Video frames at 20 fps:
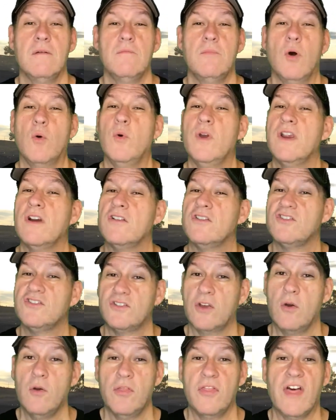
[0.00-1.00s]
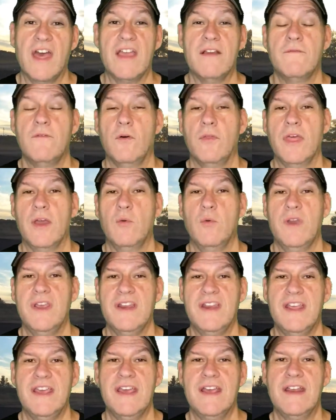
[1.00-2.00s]
but we are so thankful that we
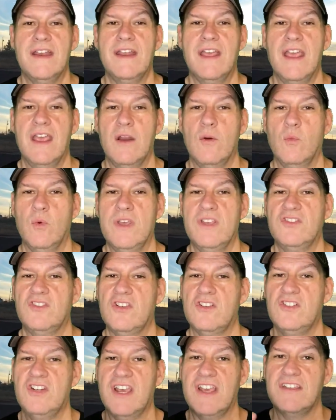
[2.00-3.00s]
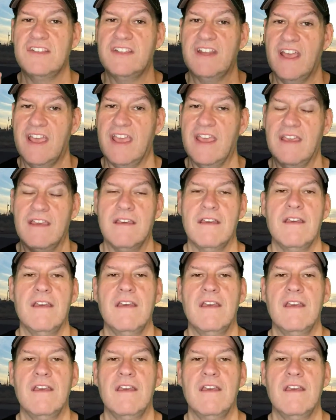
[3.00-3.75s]
did, and we suggest, hey,